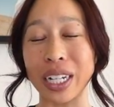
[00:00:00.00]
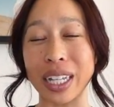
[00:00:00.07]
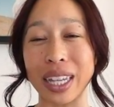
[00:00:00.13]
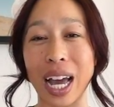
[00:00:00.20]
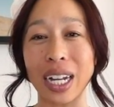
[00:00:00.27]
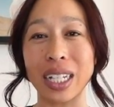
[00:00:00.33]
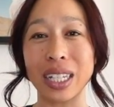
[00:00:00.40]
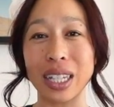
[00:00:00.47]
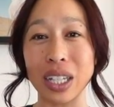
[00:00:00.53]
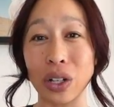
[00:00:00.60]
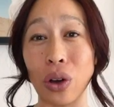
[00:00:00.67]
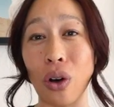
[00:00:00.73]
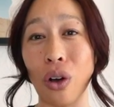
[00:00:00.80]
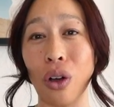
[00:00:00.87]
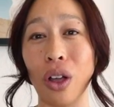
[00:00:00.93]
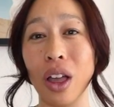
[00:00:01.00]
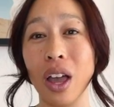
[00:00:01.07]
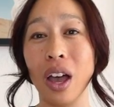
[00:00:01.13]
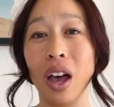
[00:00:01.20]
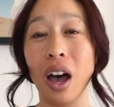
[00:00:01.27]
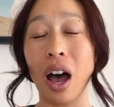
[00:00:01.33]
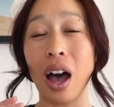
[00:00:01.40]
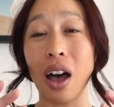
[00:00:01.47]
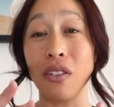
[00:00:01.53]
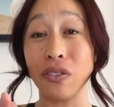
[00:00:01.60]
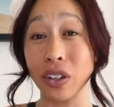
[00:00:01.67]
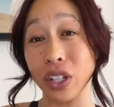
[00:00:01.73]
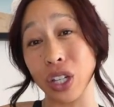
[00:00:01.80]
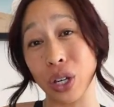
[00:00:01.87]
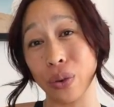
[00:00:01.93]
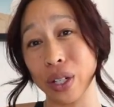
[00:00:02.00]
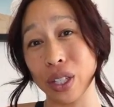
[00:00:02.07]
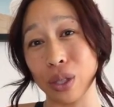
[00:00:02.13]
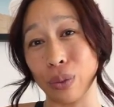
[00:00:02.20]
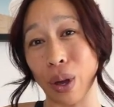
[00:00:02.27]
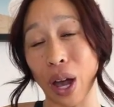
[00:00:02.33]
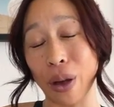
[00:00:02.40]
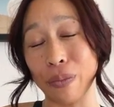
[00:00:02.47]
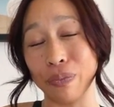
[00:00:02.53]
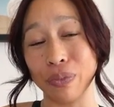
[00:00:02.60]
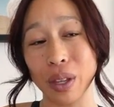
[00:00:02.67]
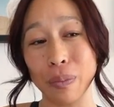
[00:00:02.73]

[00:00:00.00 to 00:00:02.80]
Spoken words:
and that is the goal for you as well.